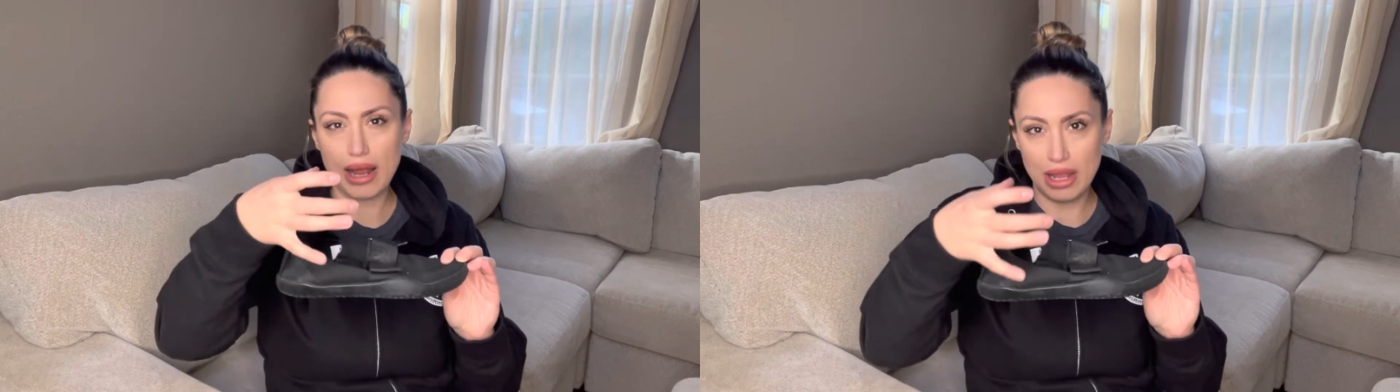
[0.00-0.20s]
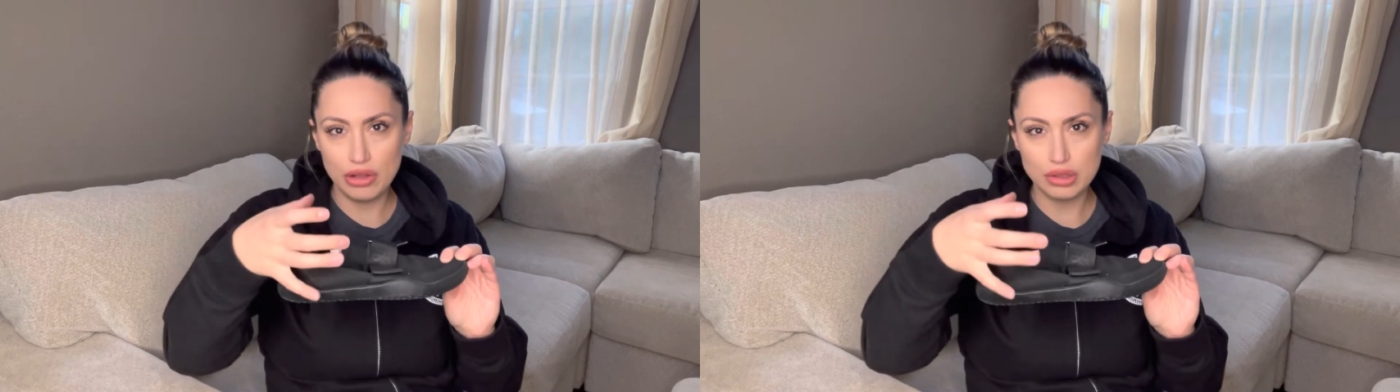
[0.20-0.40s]

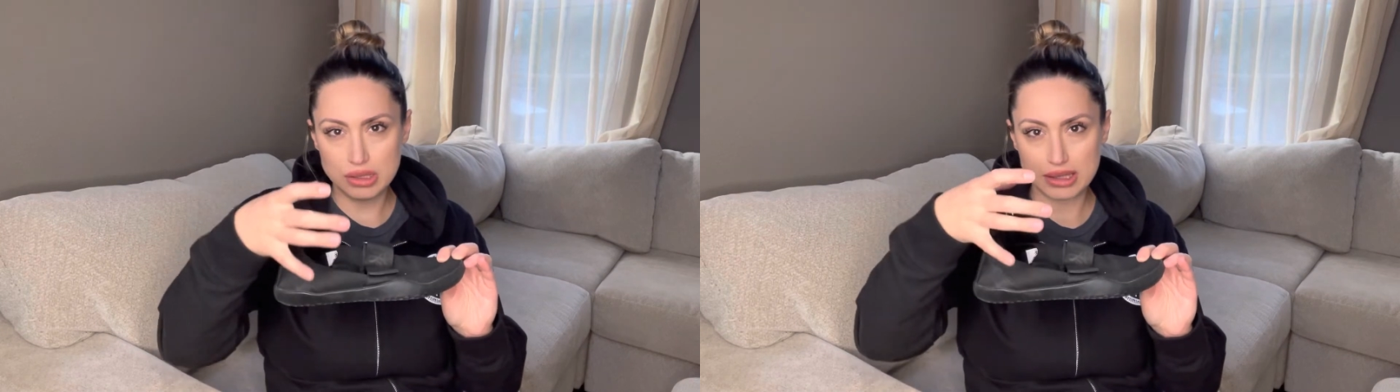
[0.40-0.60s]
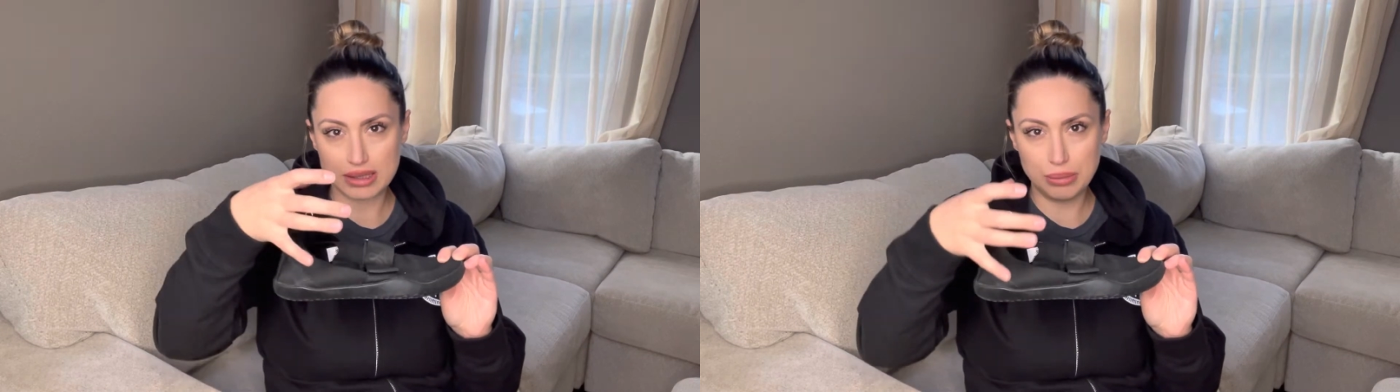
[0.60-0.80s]
ankle
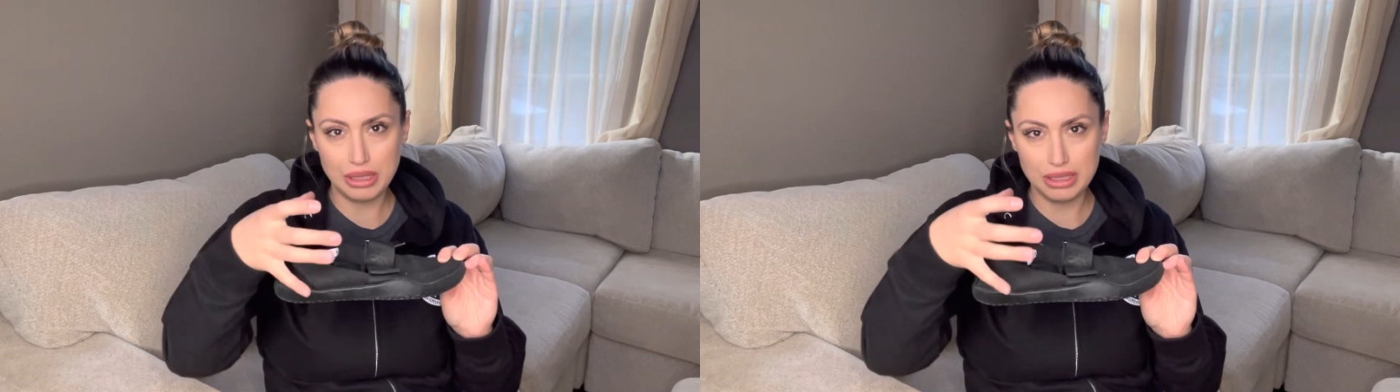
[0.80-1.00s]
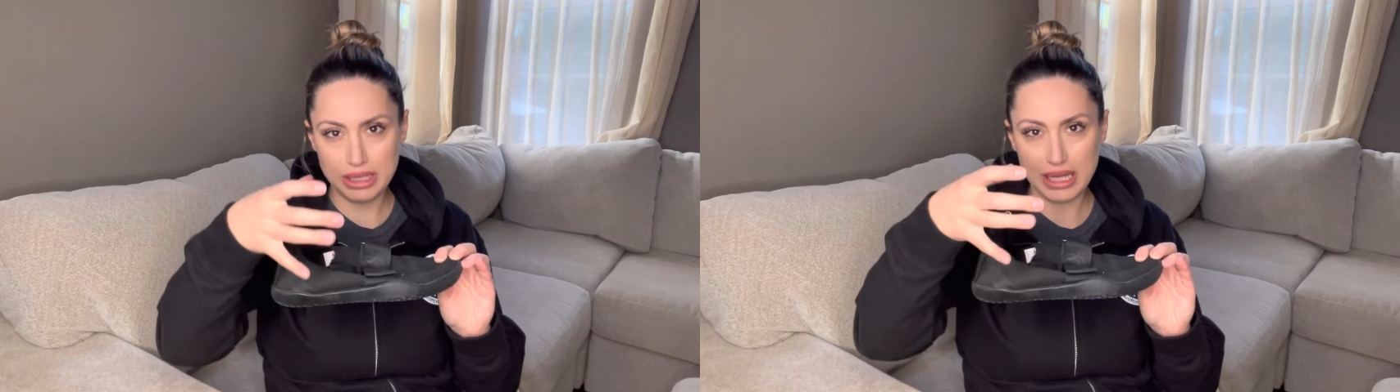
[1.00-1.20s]

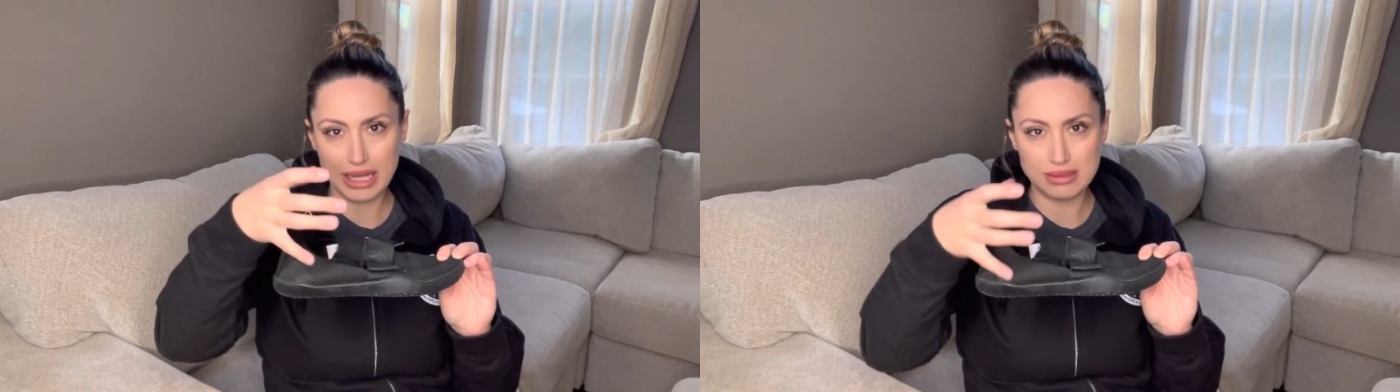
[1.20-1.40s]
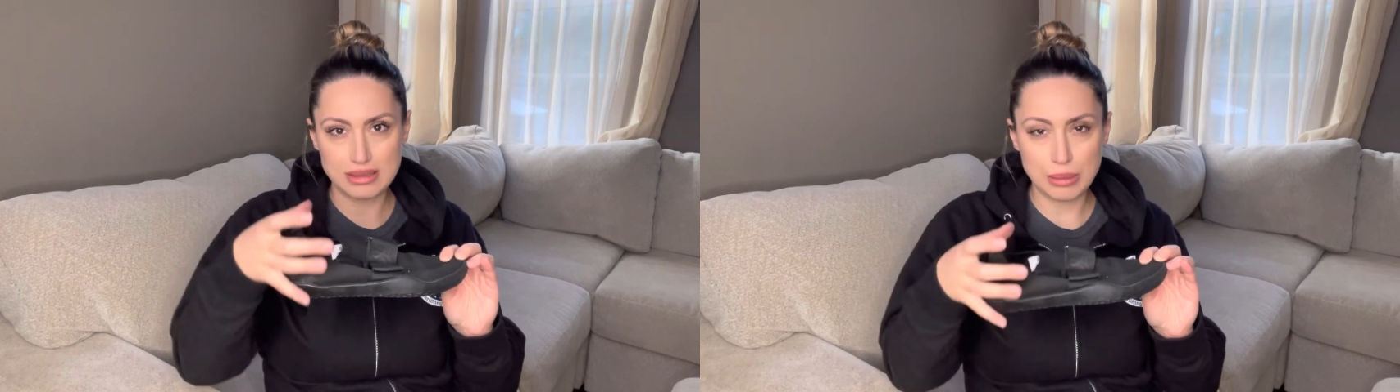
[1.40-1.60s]
stability
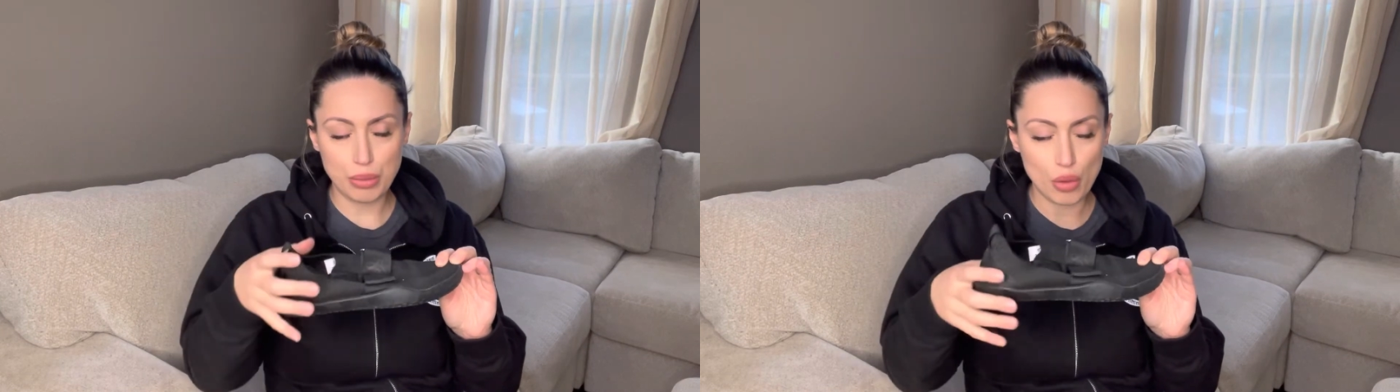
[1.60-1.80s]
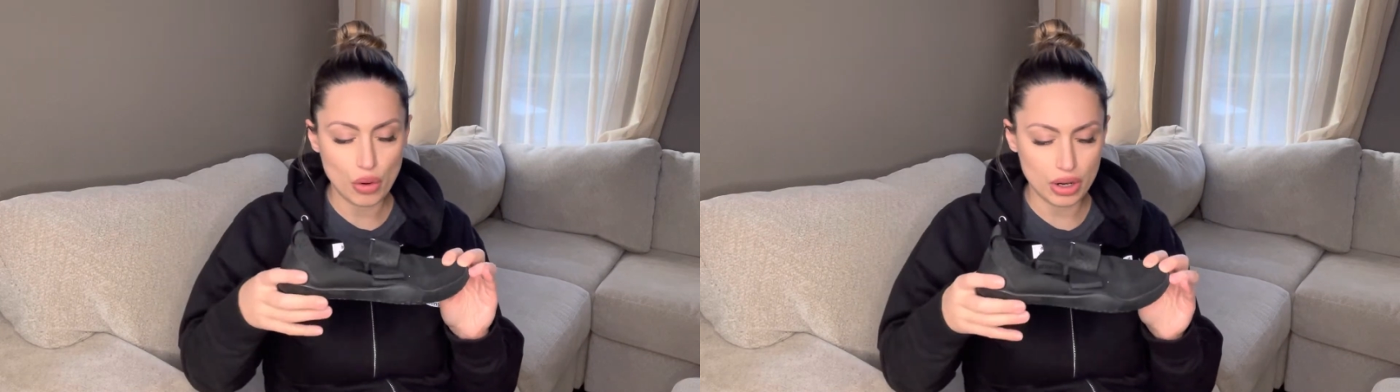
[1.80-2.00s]
and
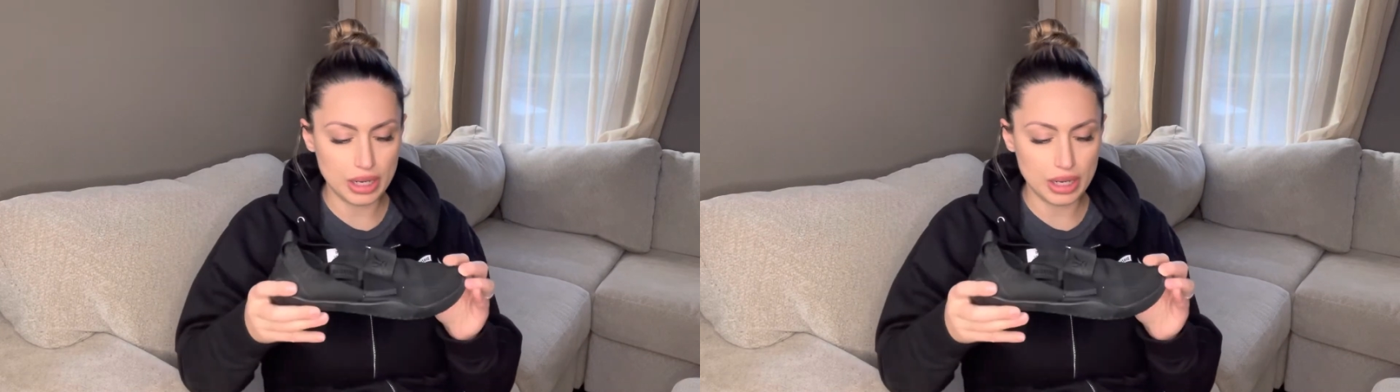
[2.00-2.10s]
support